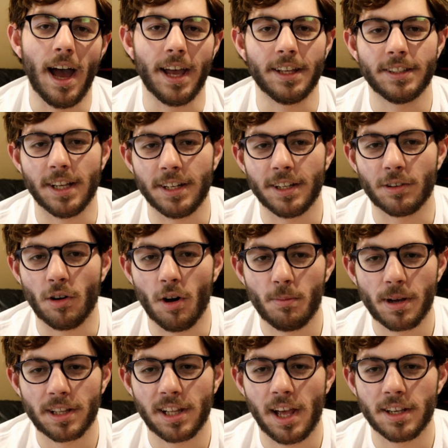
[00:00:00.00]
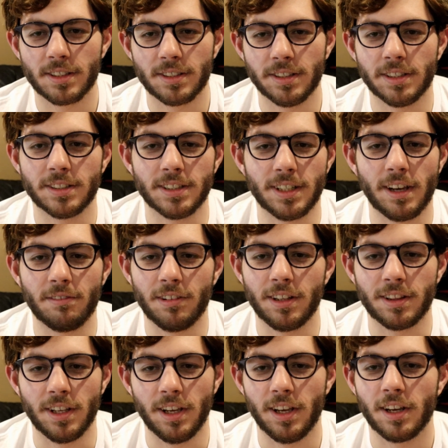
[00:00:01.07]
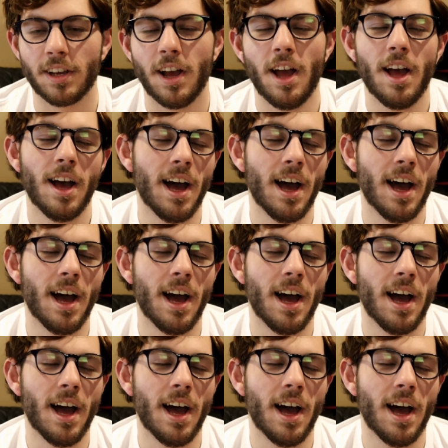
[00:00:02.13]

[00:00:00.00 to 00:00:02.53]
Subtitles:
I attended all my classes and everything.